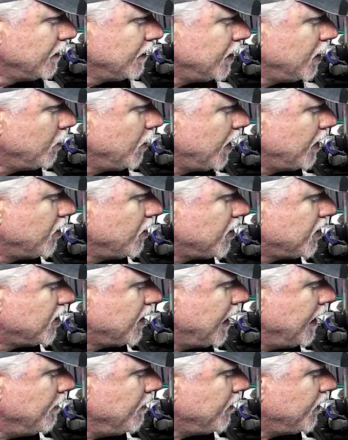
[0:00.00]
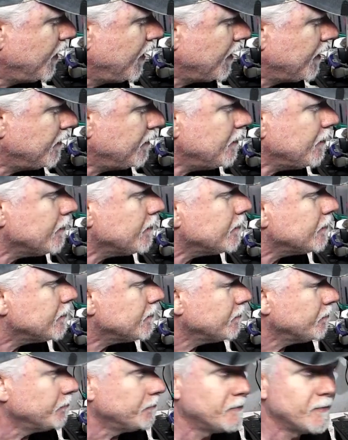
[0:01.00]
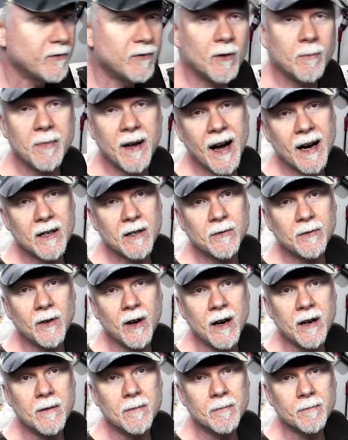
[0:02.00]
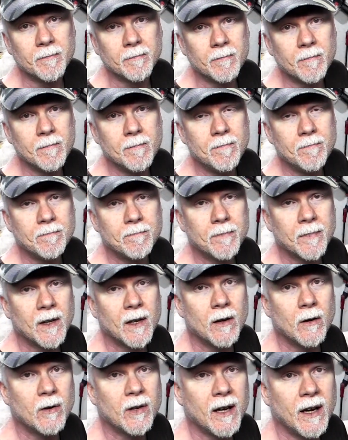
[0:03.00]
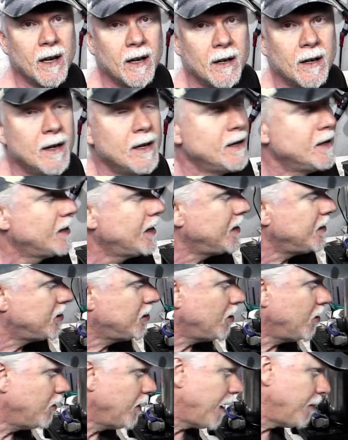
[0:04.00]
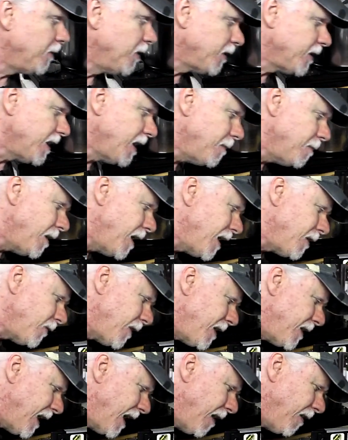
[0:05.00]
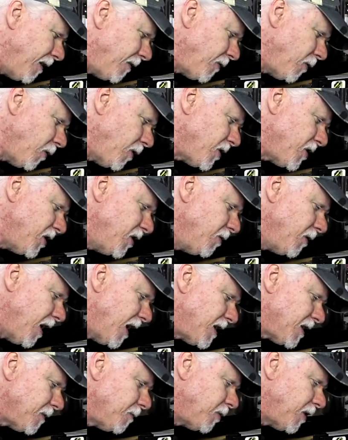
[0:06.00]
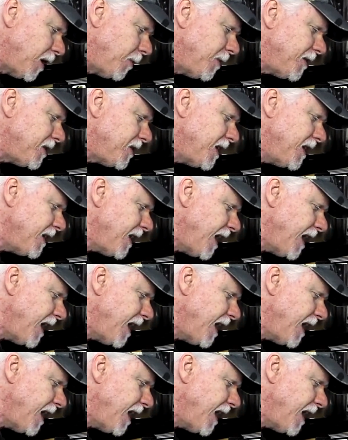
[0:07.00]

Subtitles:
you want to do the same thing from back to front, okay? And so I'm looking at mine right now, and of course, you guys can probably see